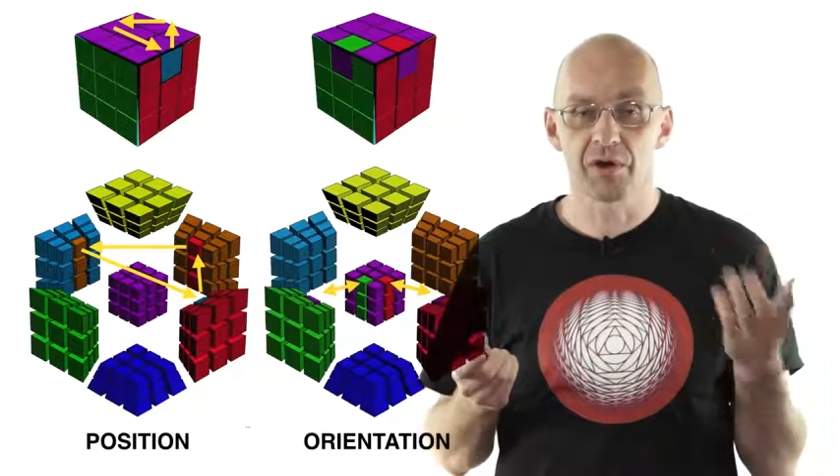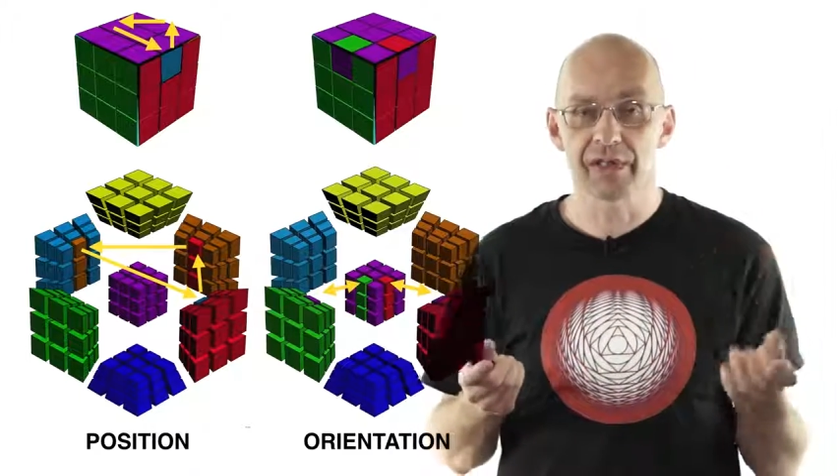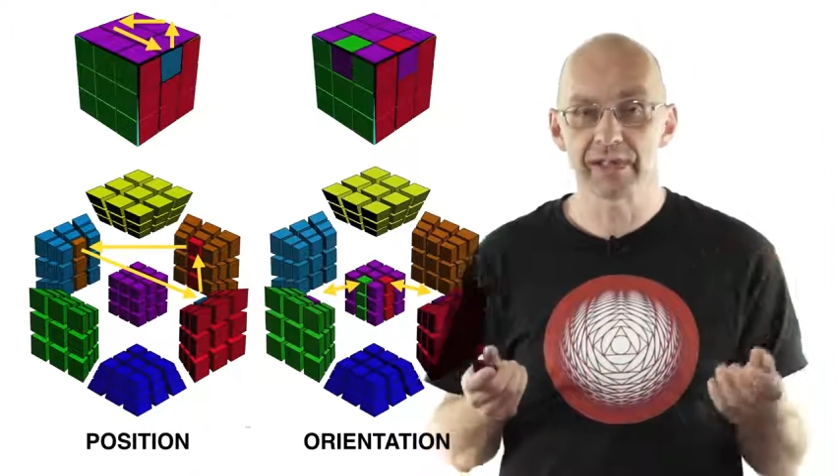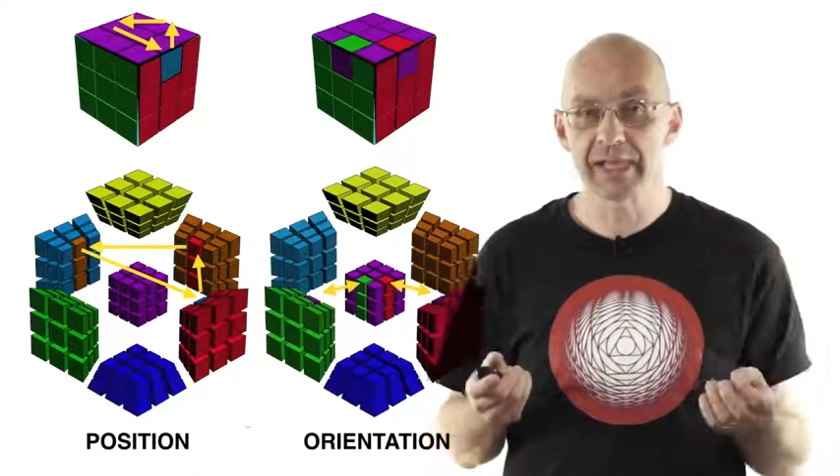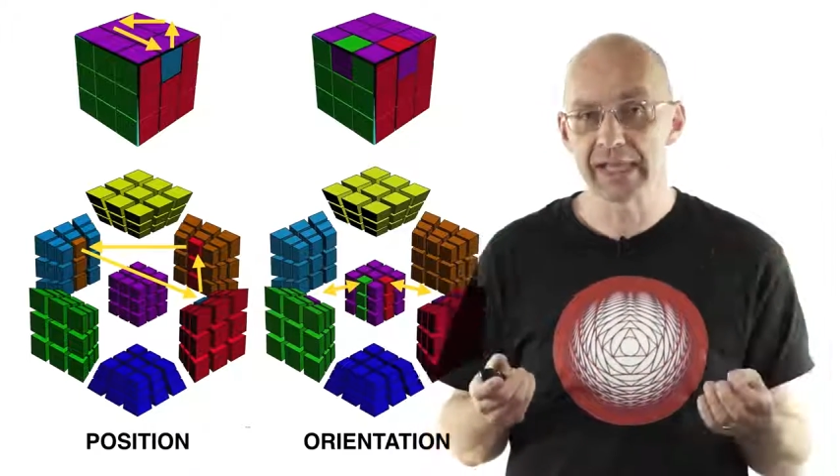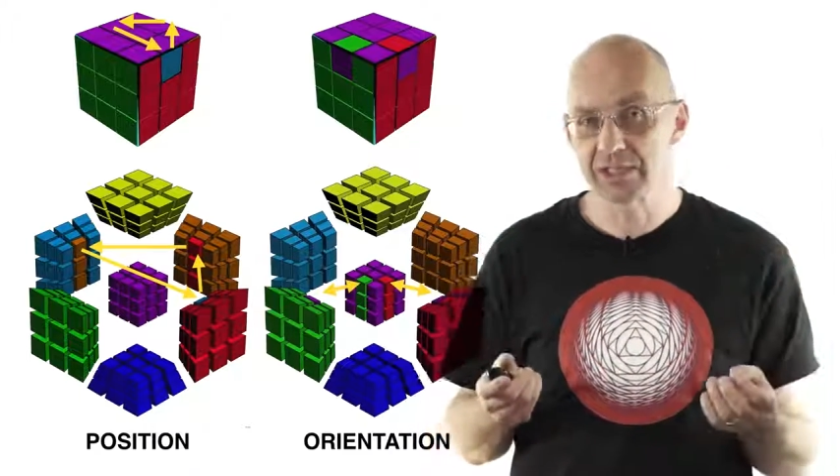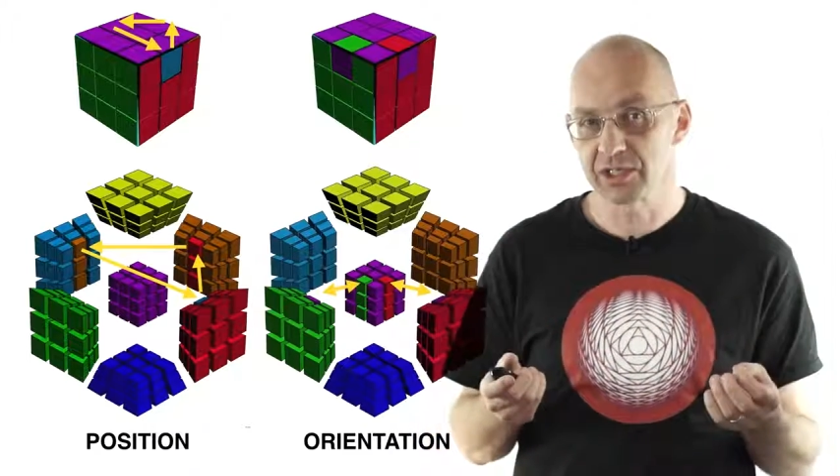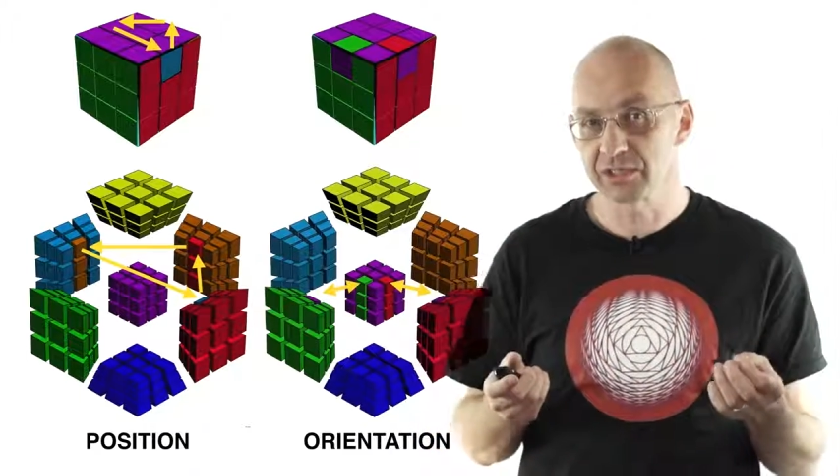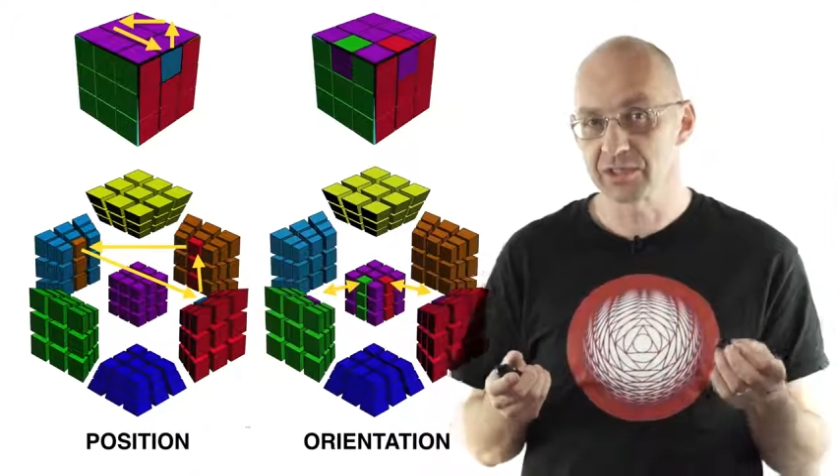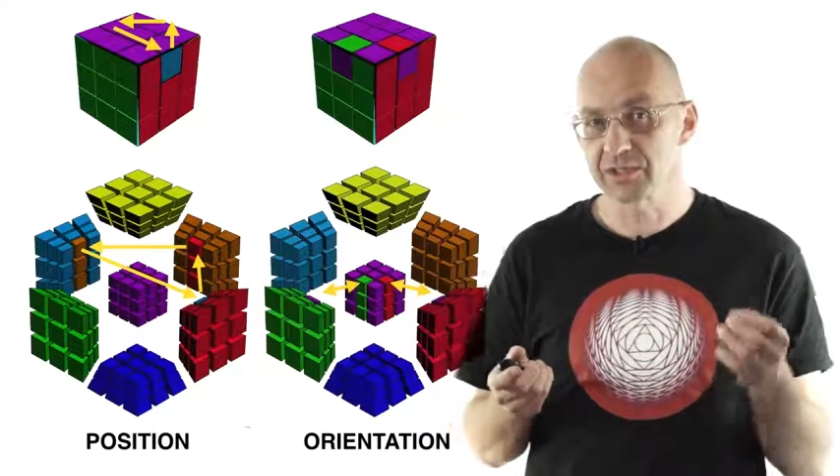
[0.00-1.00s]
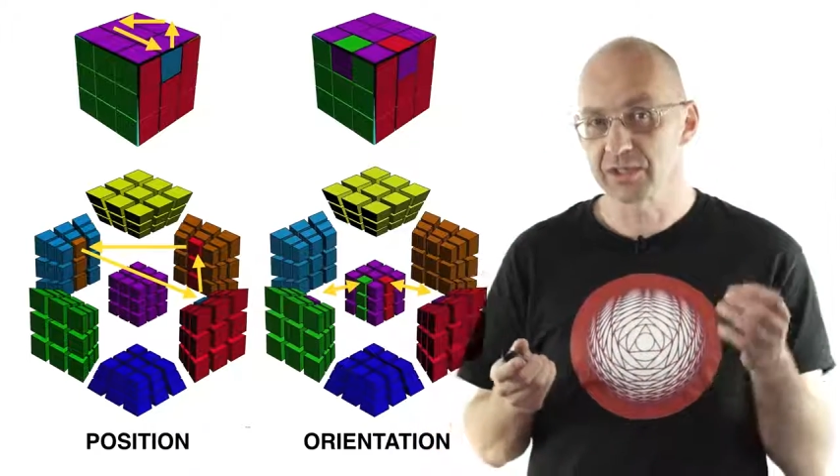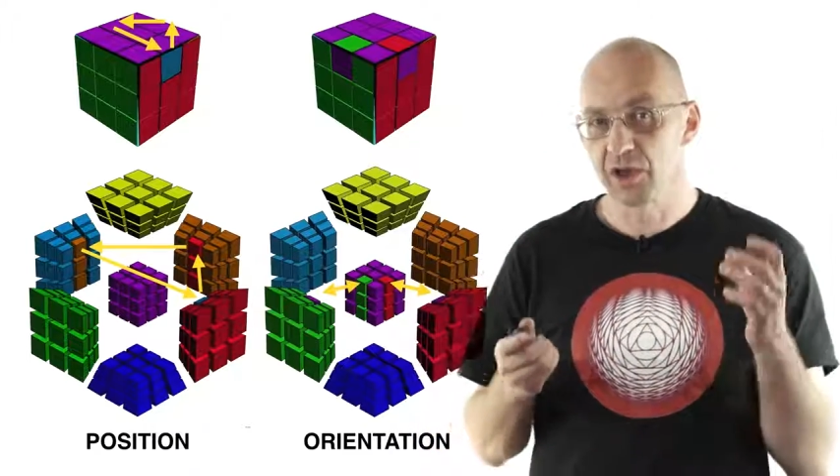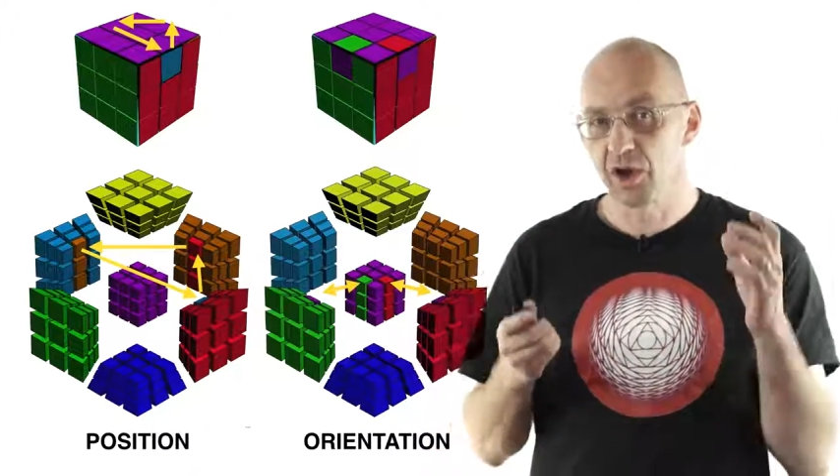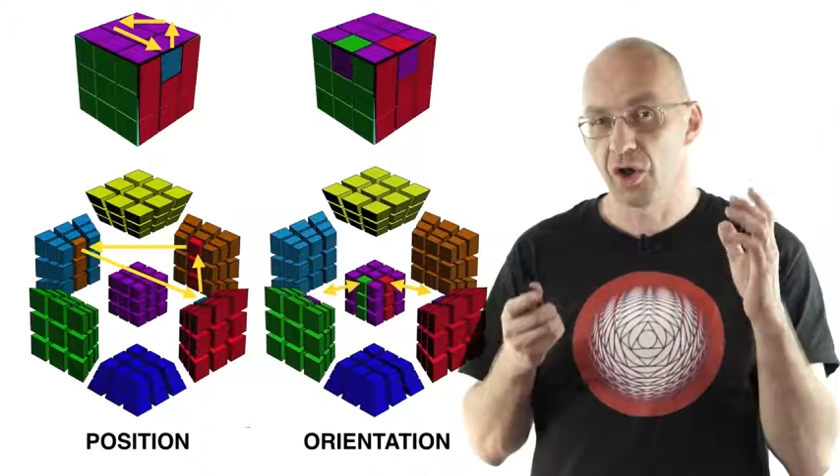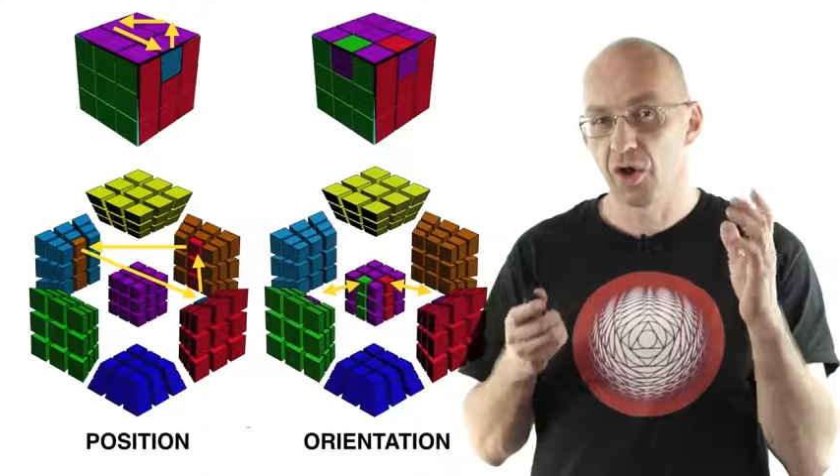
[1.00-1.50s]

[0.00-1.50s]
orientations